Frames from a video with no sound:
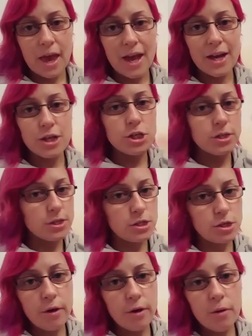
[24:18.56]
And it just
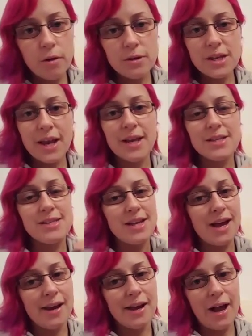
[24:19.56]
snowballed and it
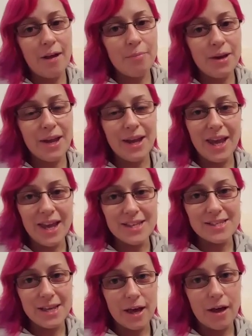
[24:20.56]
started happening
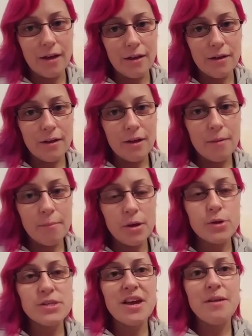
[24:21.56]
easier
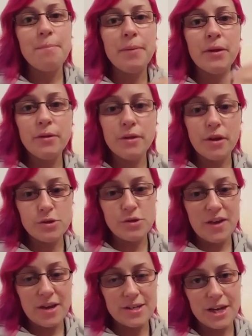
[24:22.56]
because I'd built
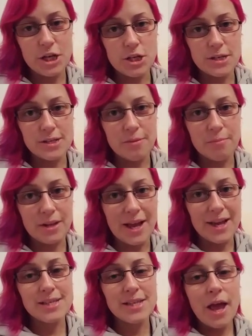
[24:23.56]
those foundations in
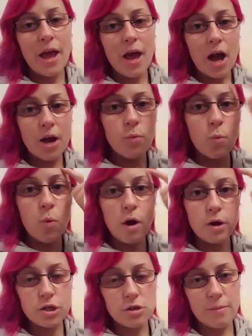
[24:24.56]
place. I'd
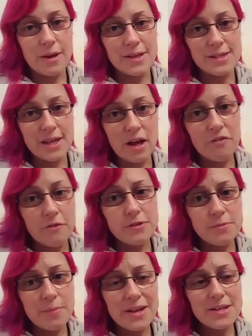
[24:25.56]
worked on myself. I've
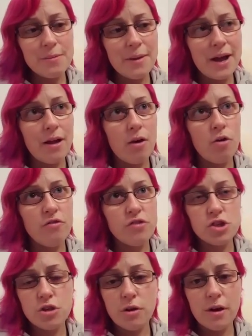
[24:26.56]
spent about
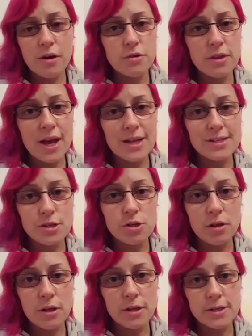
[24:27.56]
over
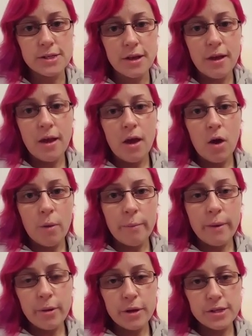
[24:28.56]
$200,000 on
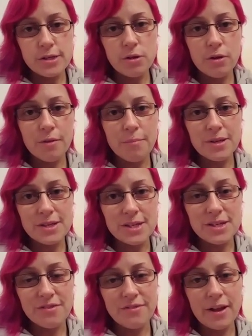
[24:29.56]
my personal and
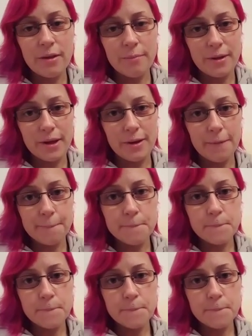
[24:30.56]
business development.